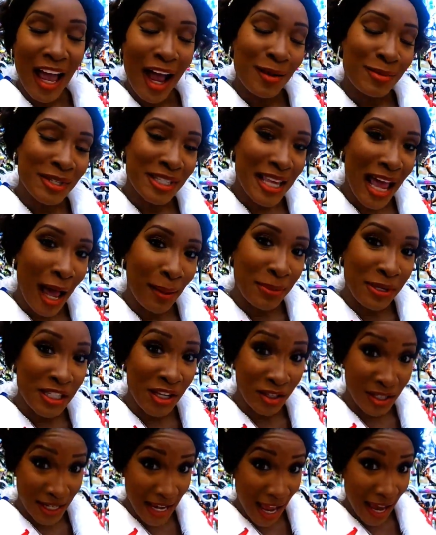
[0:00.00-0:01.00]
I'm just
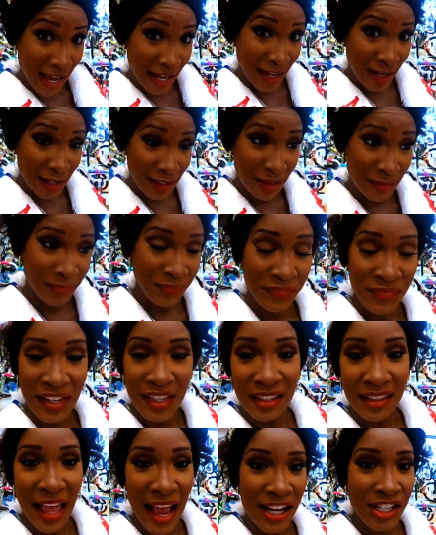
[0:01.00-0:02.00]
happy. So today,
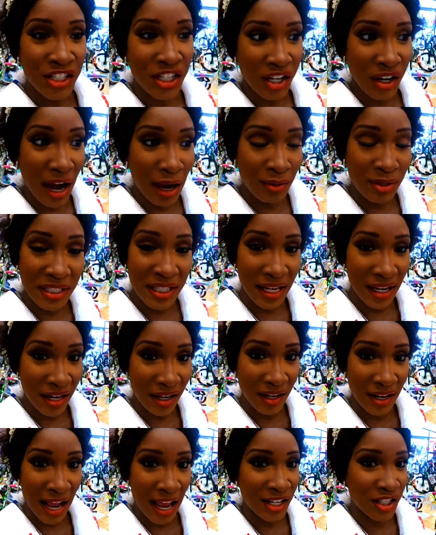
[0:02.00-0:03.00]
last year I was
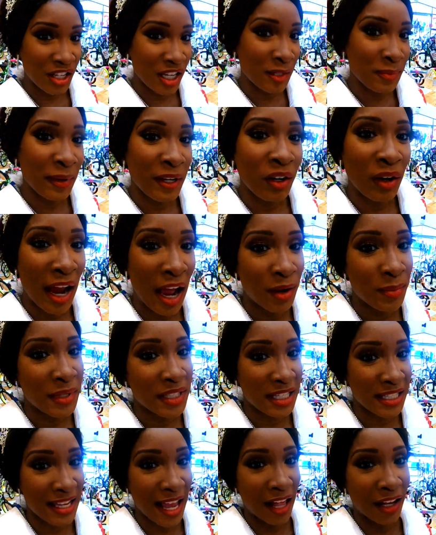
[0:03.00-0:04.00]
here and I had just been
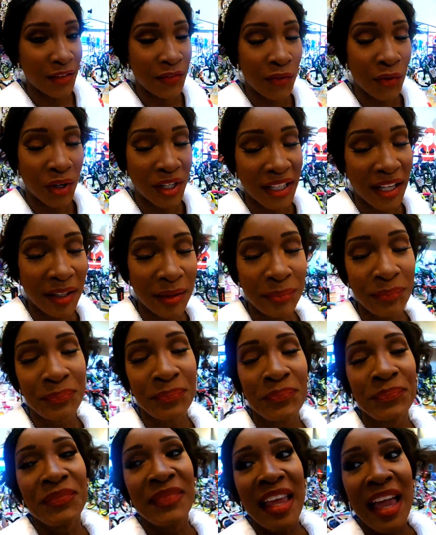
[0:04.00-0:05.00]
crowned Missus California.
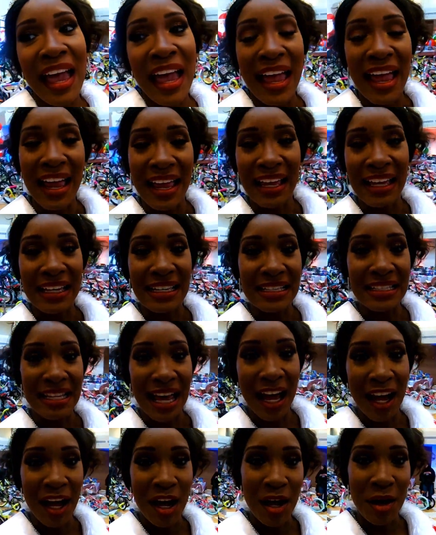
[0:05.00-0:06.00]

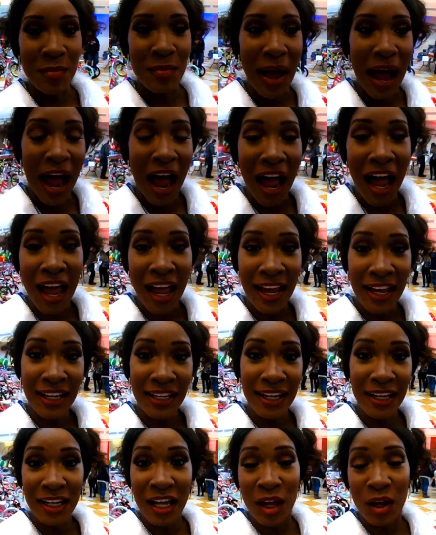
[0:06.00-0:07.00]
And um,
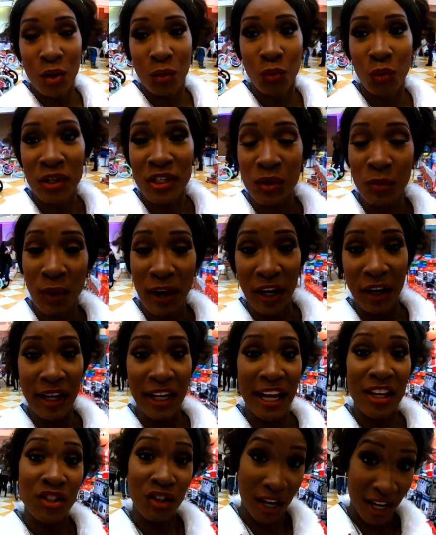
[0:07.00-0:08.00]
I was
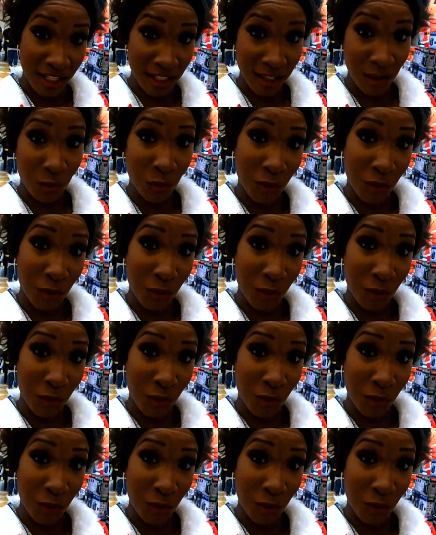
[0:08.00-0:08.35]
wearing a dress